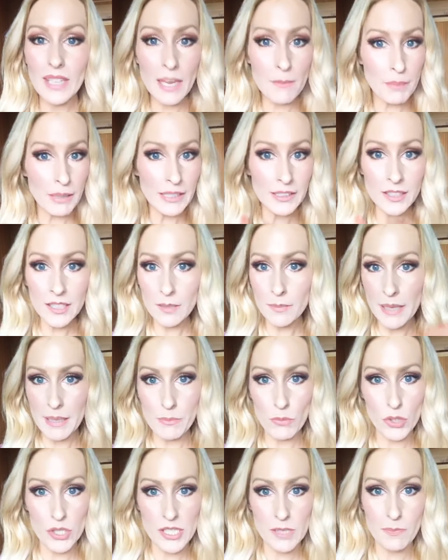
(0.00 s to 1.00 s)
but a little
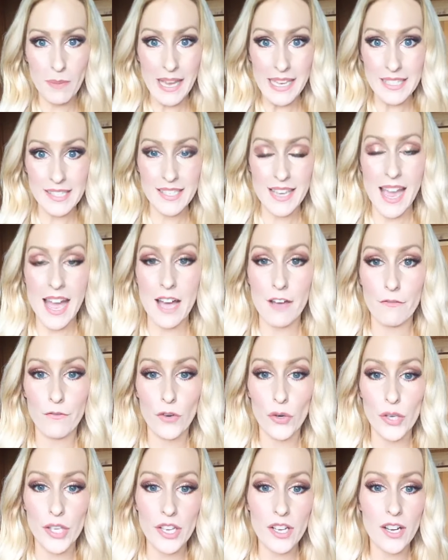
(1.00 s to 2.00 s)
bit more spaced out
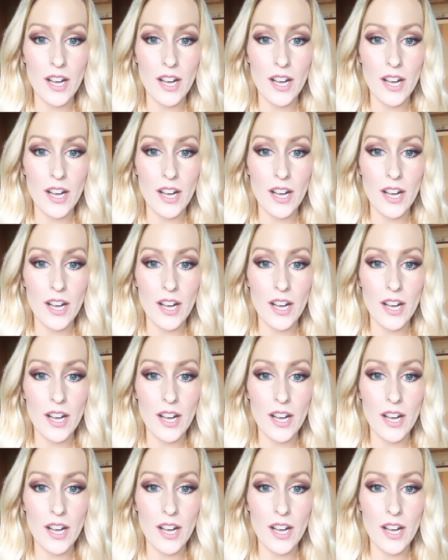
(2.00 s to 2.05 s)
for you